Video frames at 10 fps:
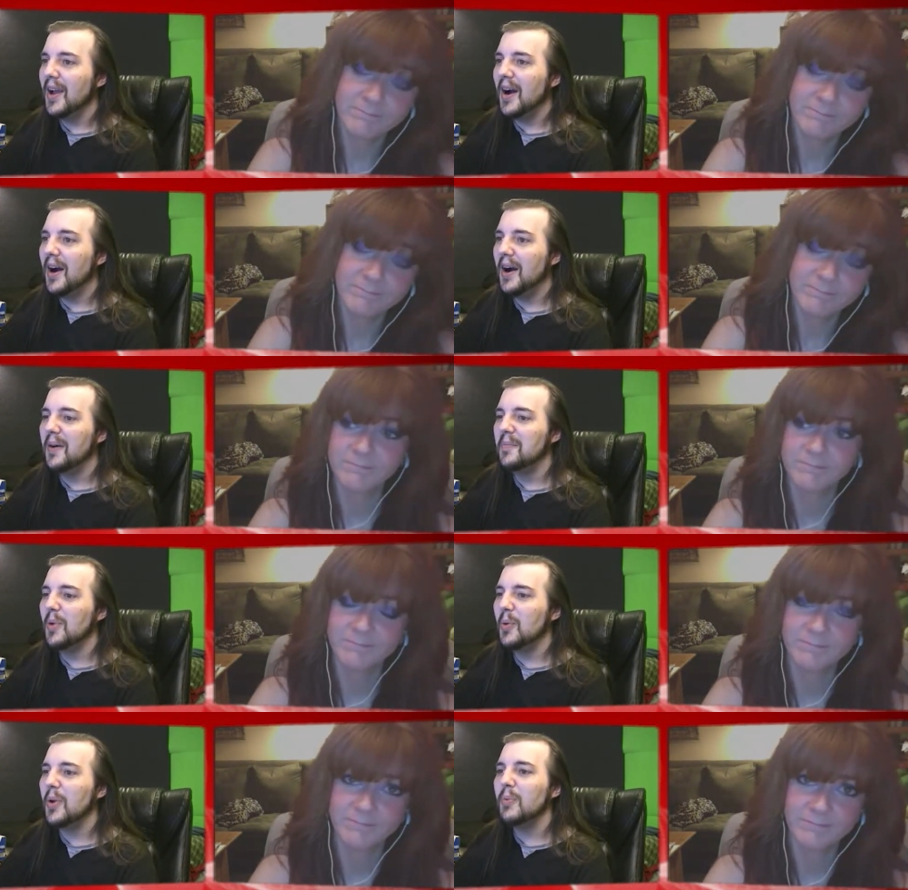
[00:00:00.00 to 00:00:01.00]

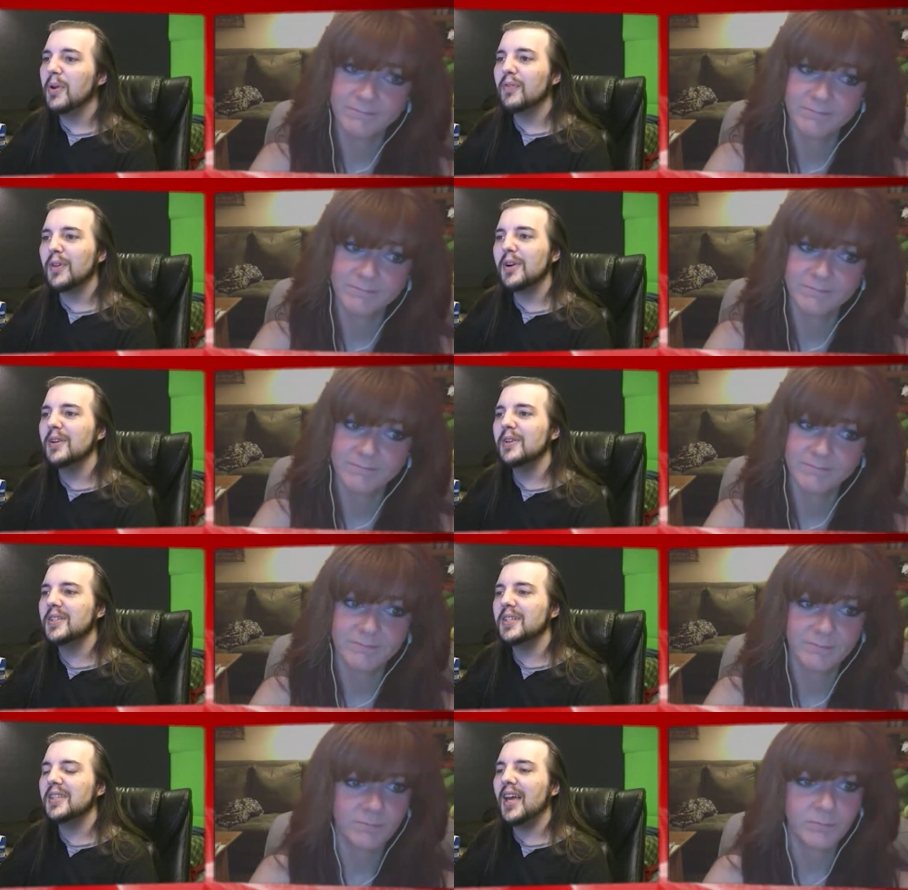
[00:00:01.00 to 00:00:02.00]
Speaker 1: Um, we, we've
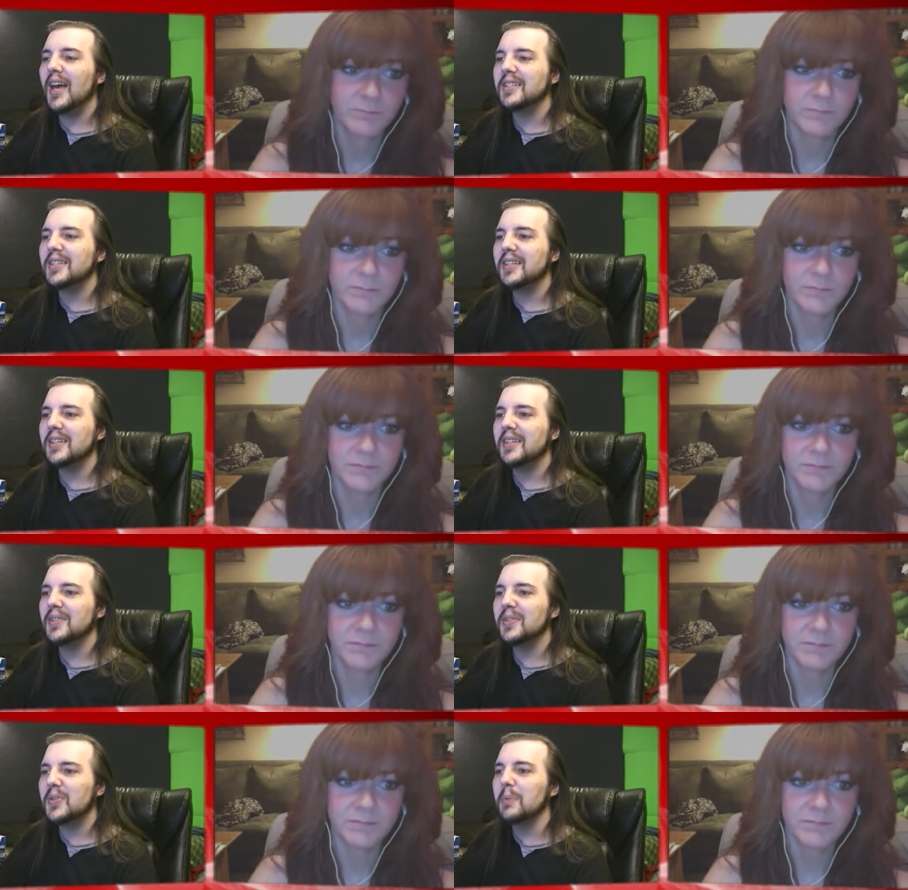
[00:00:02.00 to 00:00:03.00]
learned that
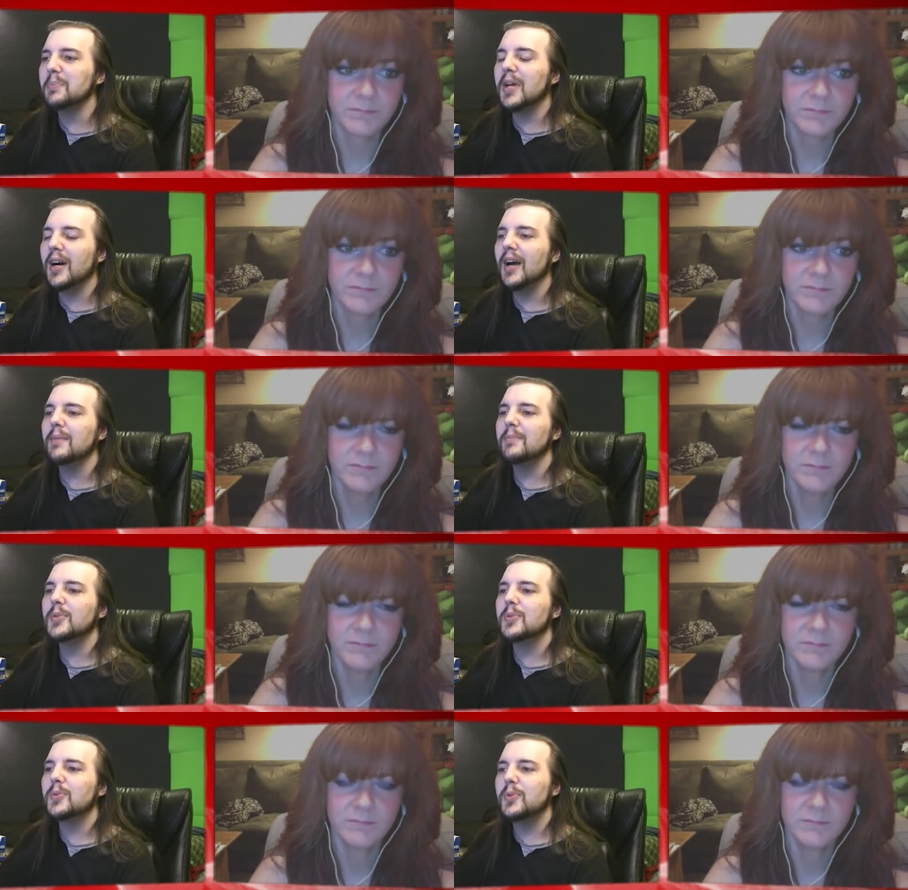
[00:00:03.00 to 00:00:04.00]

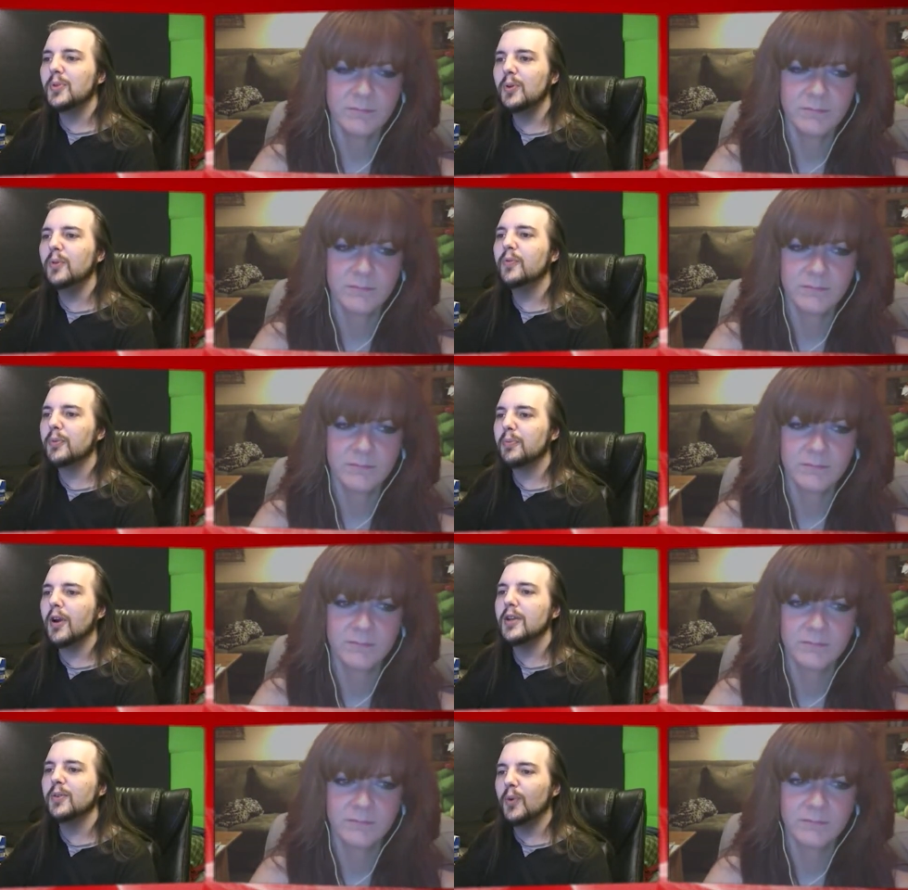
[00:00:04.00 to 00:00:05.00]
sometimes two for the
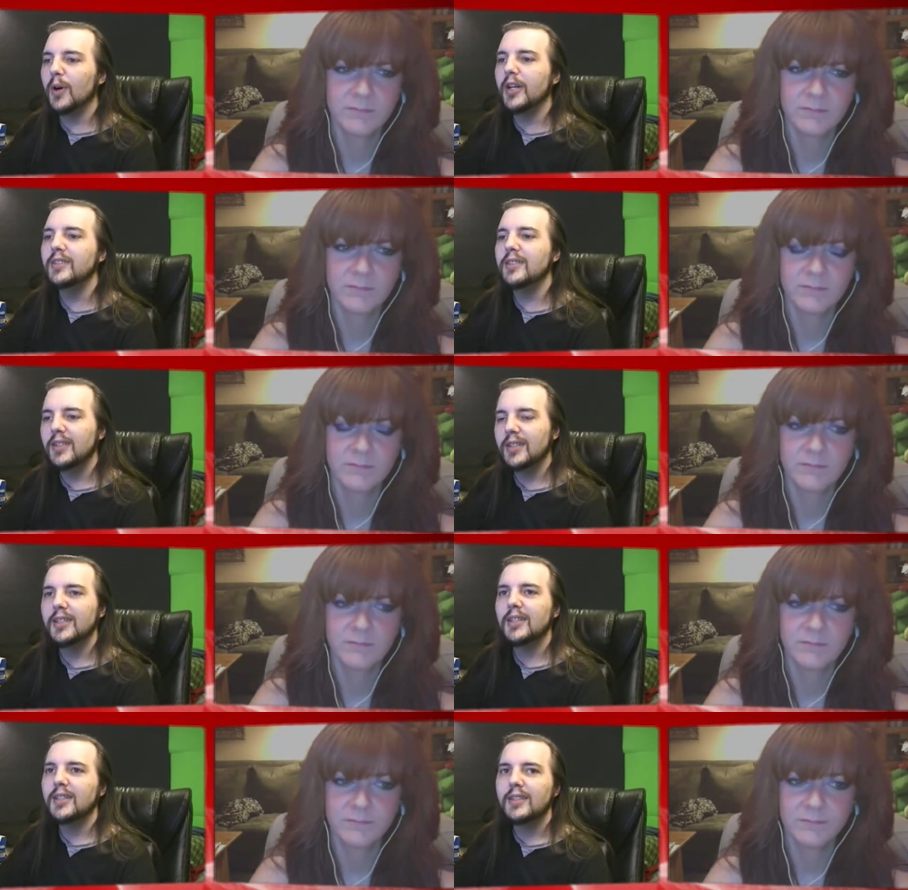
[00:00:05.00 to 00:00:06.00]
price of one,
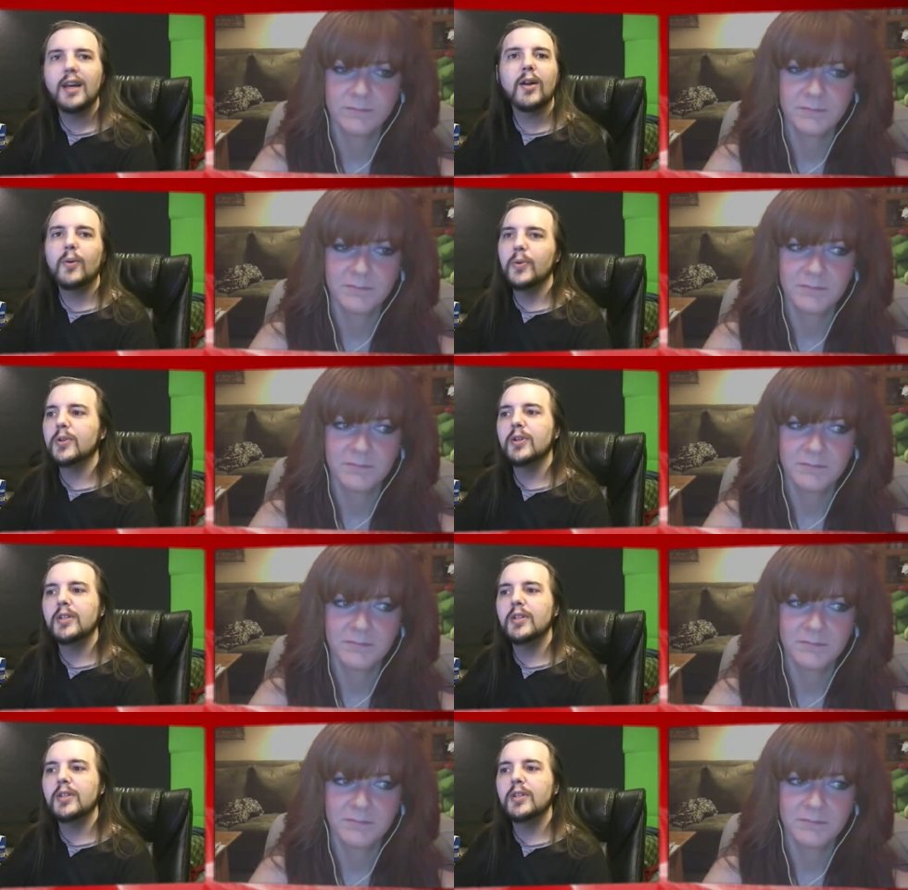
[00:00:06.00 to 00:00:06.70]
not always a good